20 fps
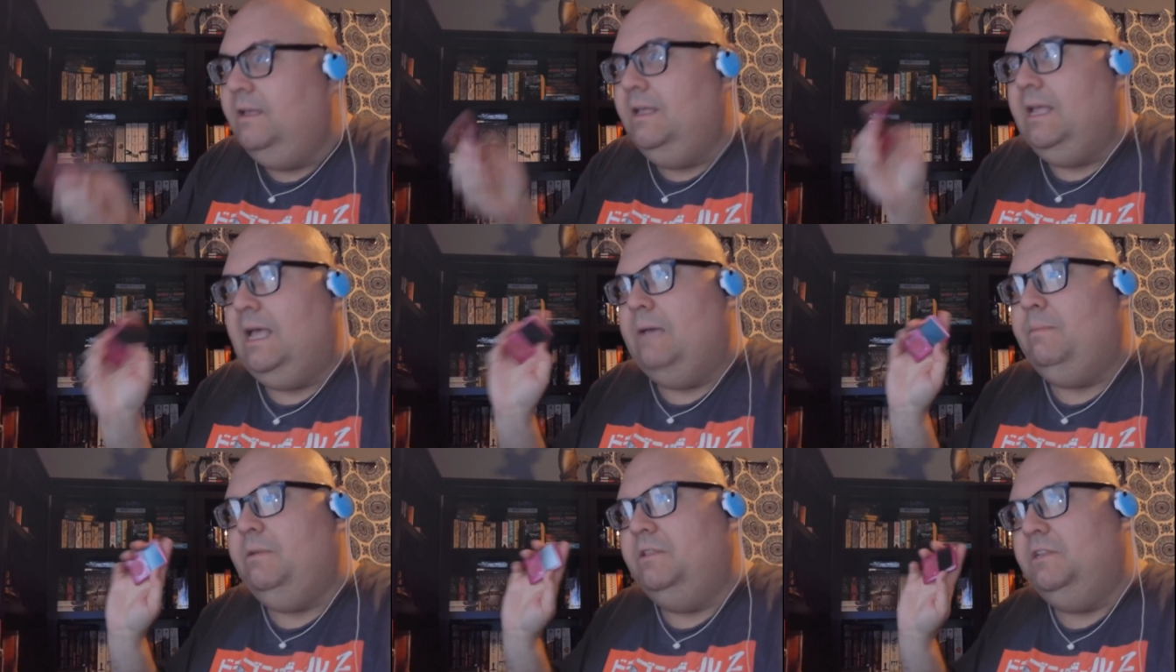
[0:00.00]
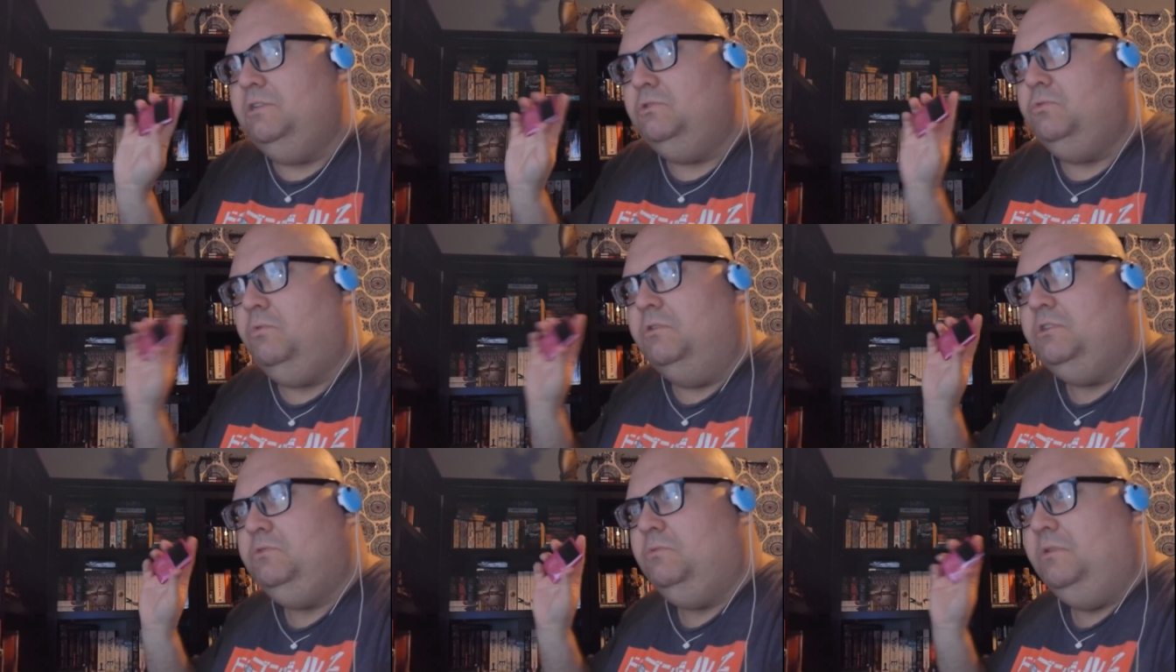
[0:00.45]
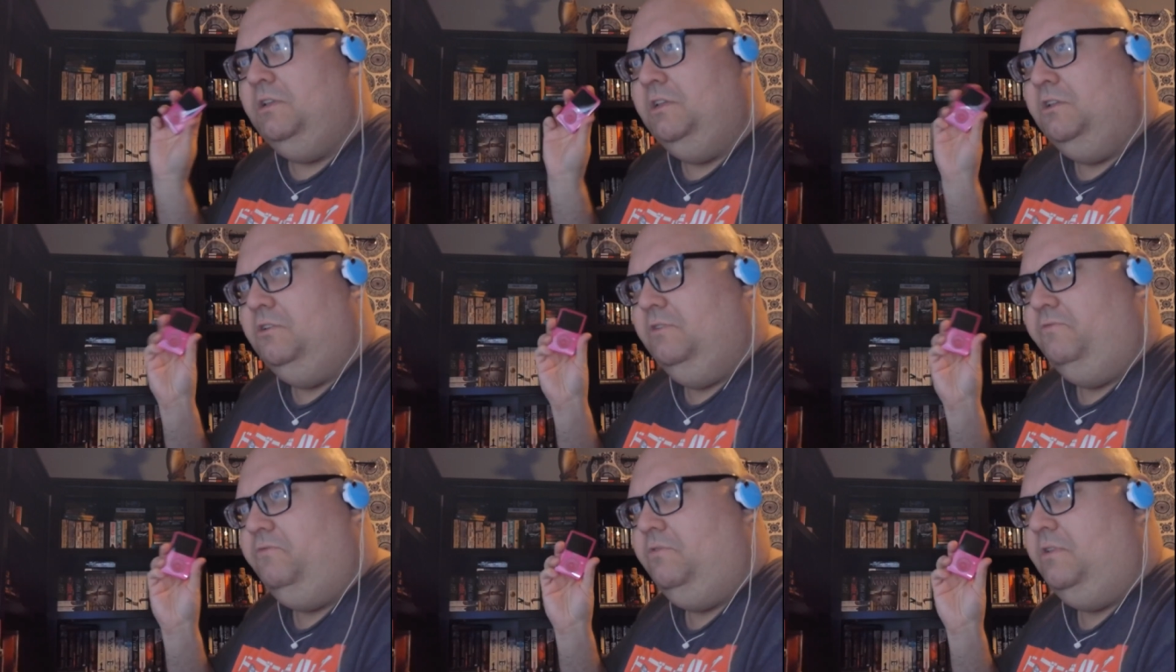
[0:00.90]
I mean, this was really
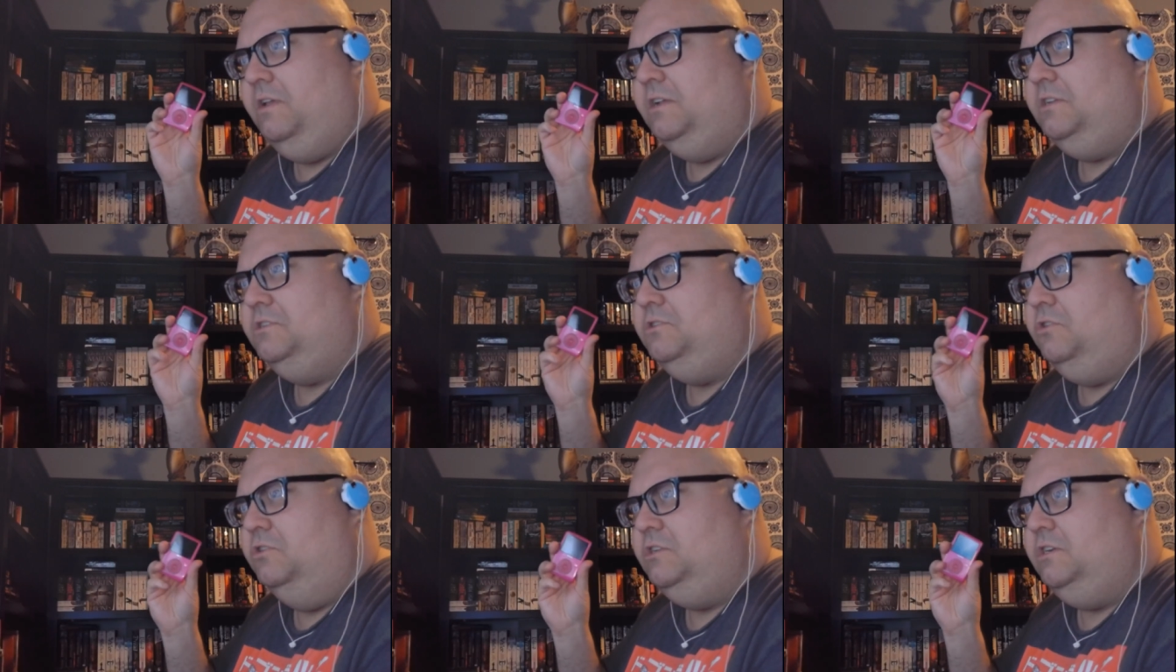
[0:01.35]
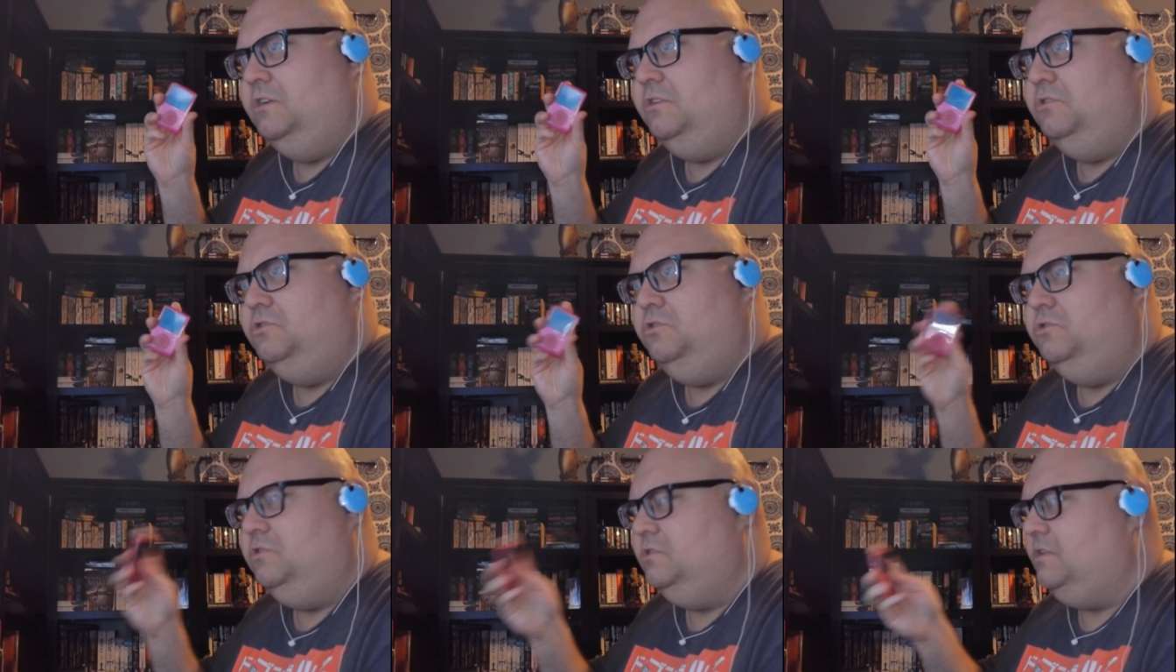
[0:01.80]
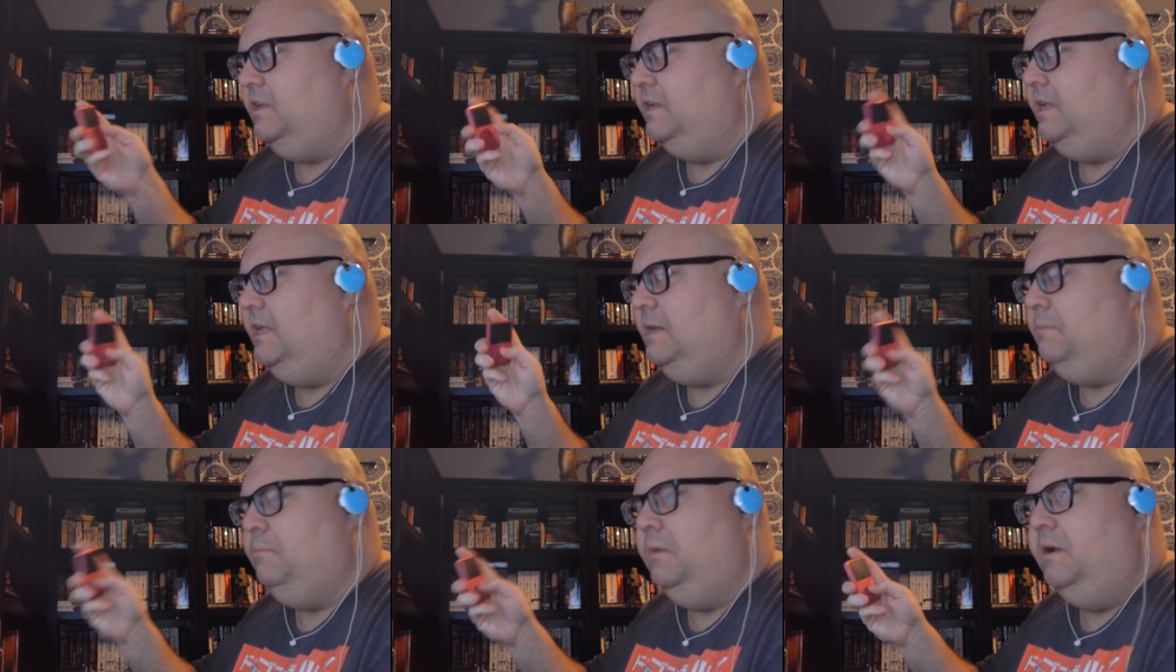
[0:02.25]
good for like searching because you just like
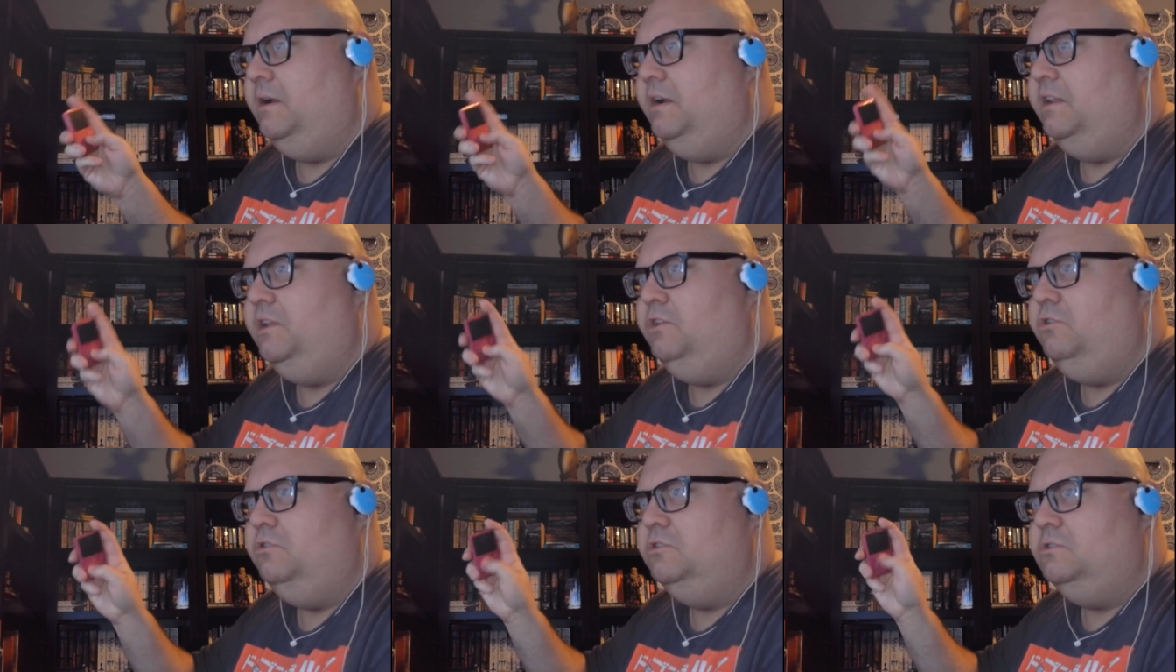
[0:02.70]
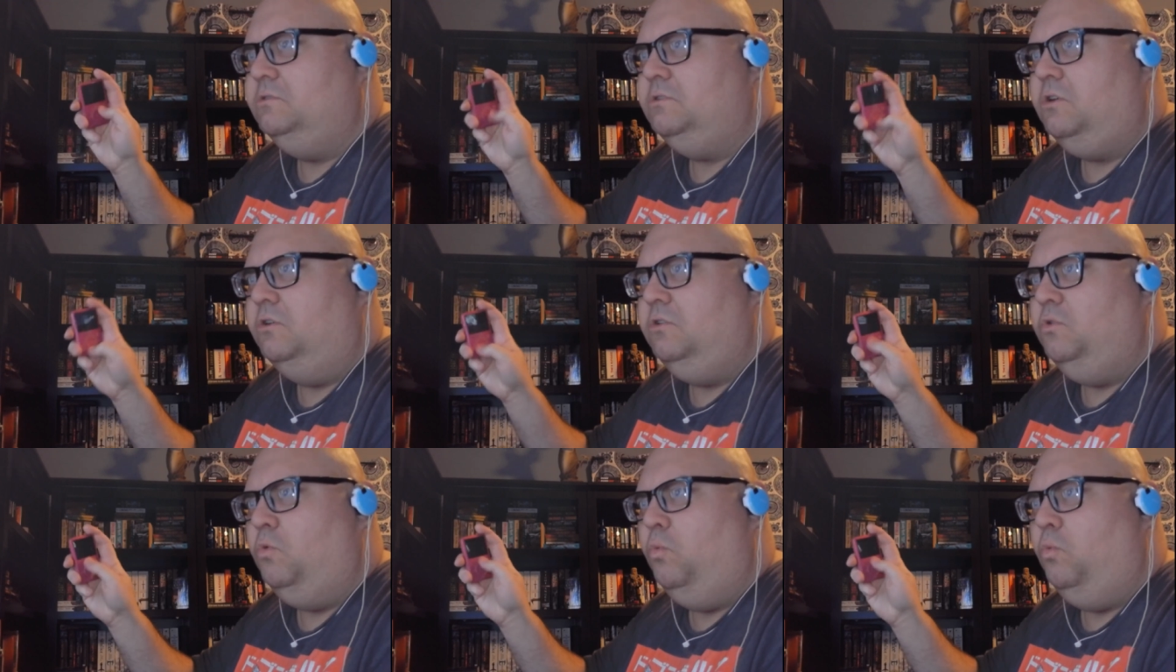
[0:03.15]
hit a button and you just turn the